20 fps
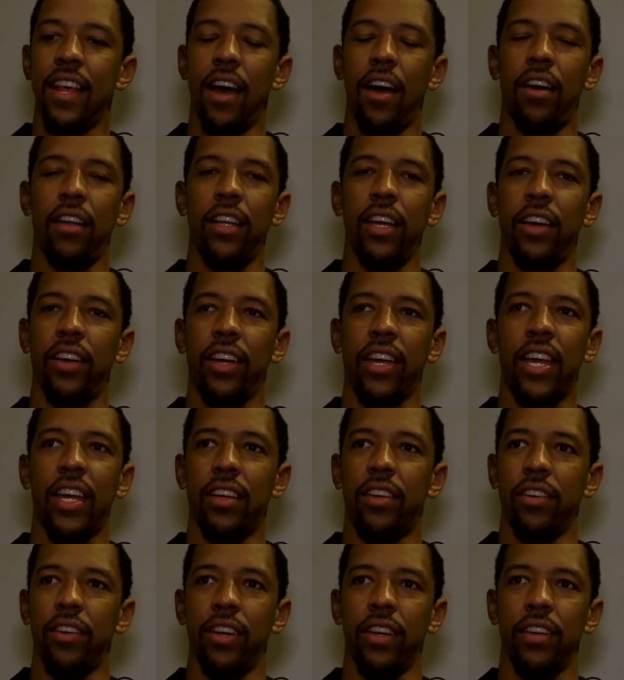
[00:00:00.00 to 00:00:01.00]
No, Larry
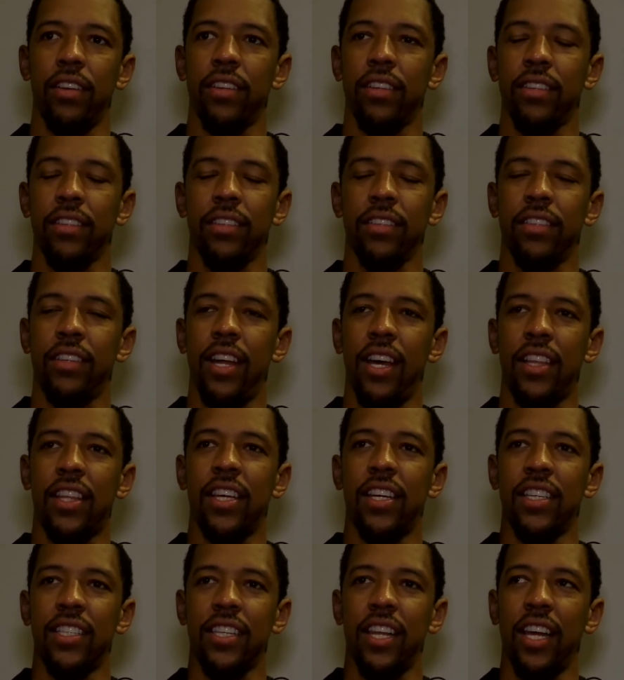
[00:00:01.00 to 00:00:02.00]
can't do it.
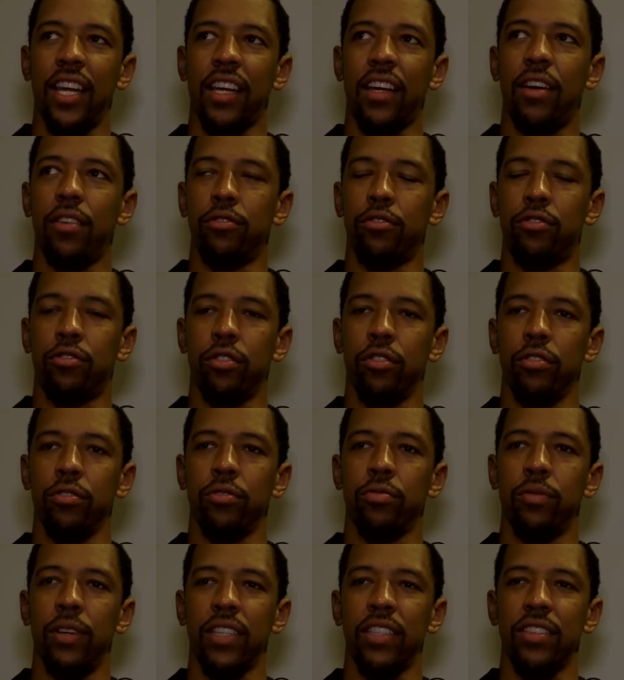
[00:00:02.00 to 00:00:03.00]
Nothing is like Coach
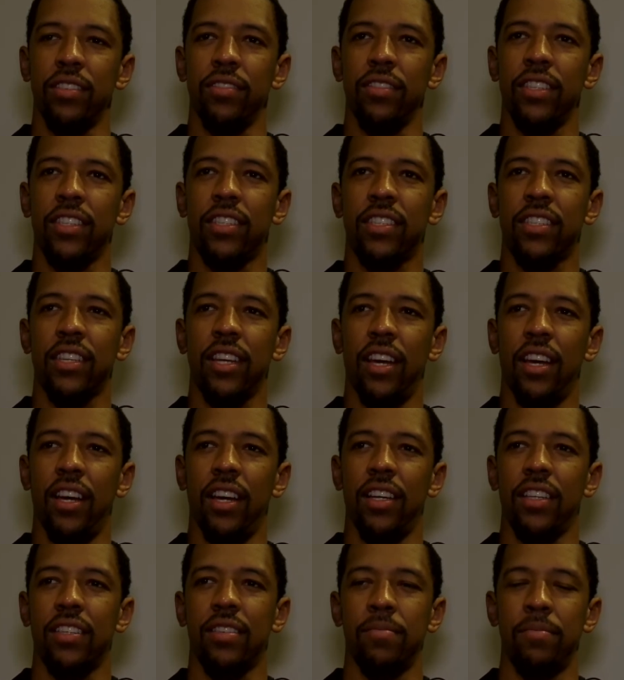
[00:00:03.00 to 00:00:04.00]
Drew's whistle. It's
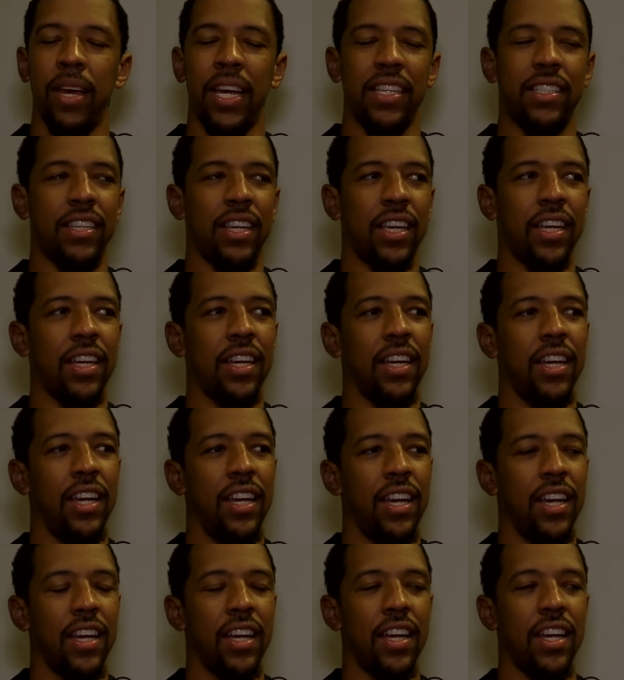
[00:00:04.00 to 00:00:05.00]
amazing.
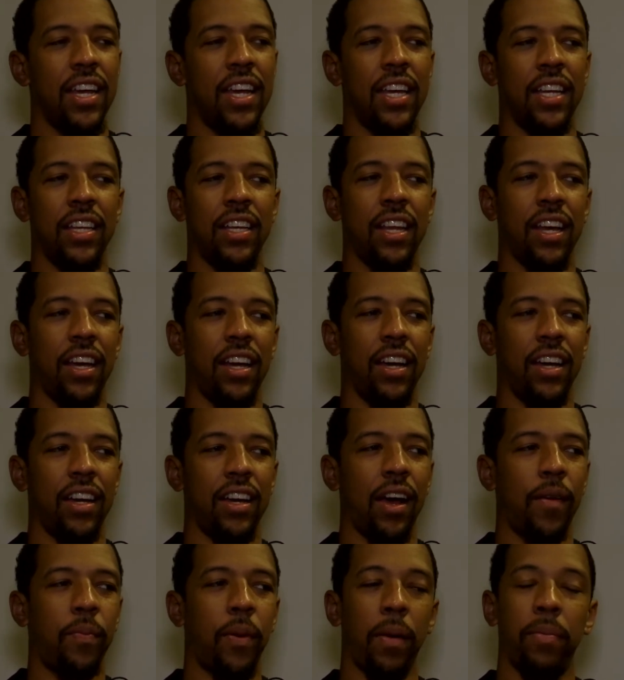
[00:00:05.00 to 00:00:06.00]
And
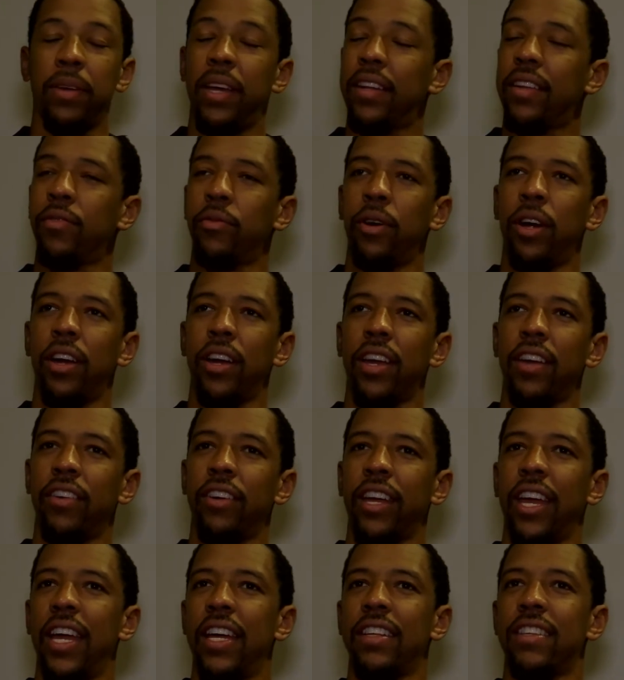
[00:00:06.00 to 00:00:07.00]
I'll probably have to wear
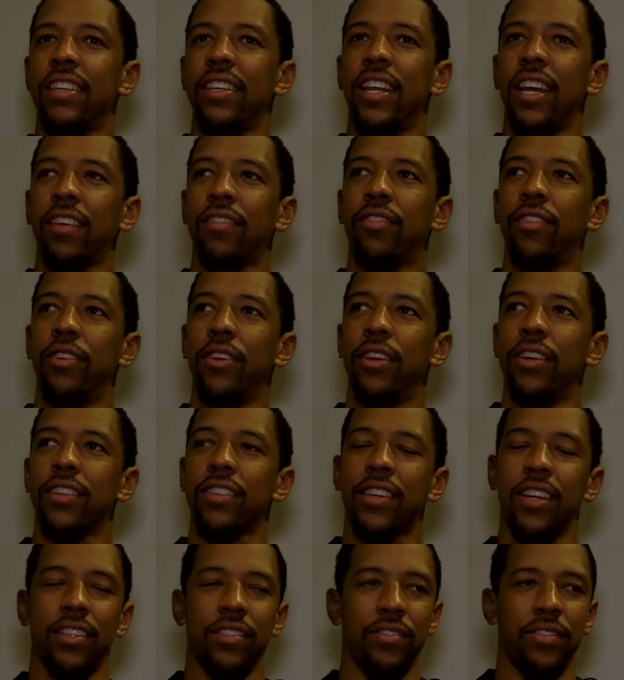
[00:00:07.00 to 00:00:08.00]
hearing aids in the next few
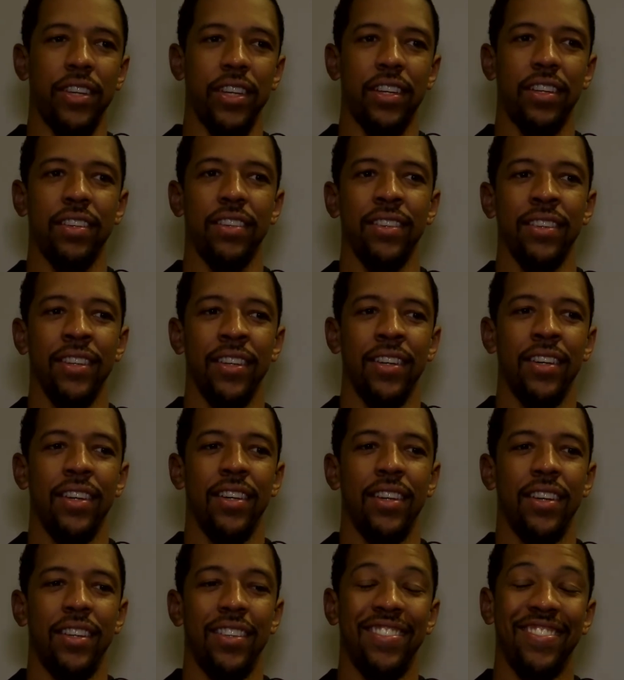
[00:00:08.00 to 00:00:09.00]
years because of
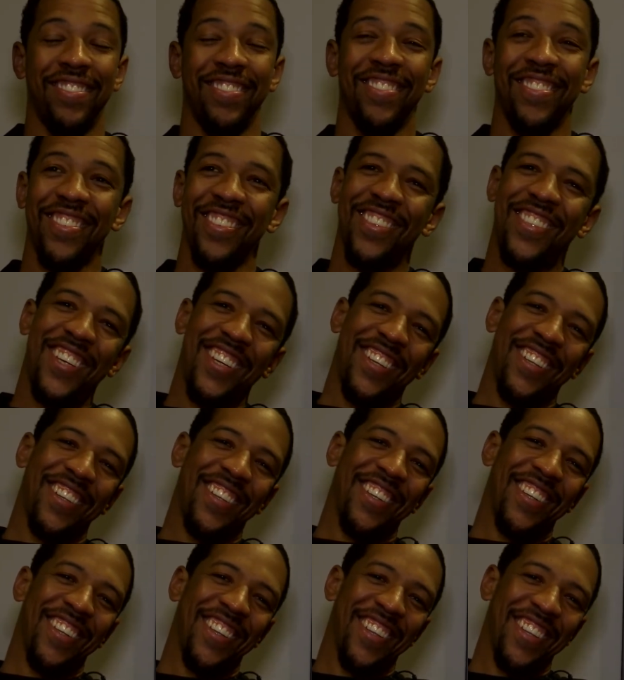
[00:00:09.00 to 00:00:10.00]

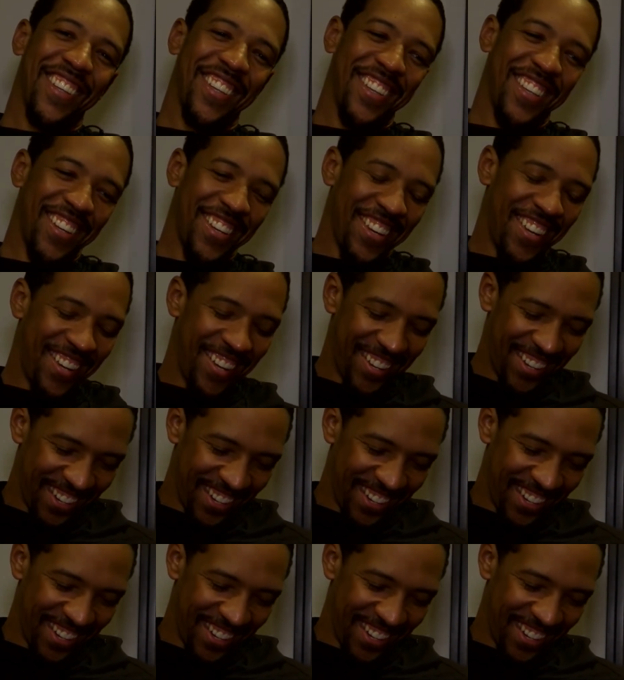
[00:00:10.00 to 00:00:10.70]
it.